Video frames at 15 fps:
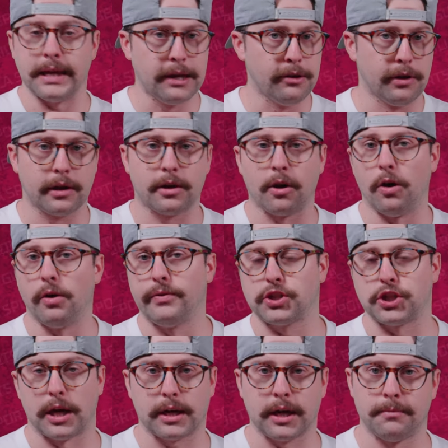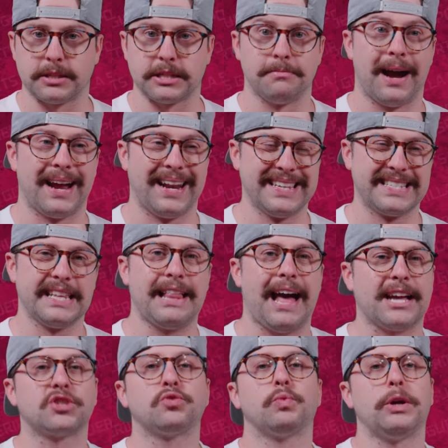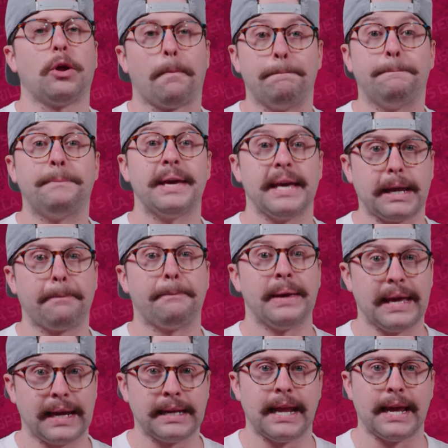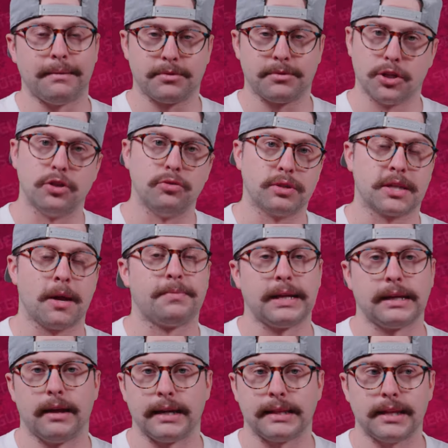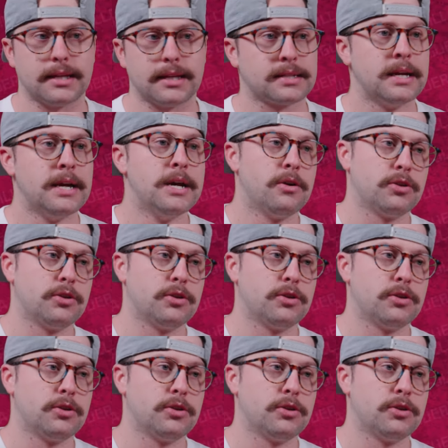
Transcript: Ilya Kovalchuk comes to mind as the last real big name to do something like this.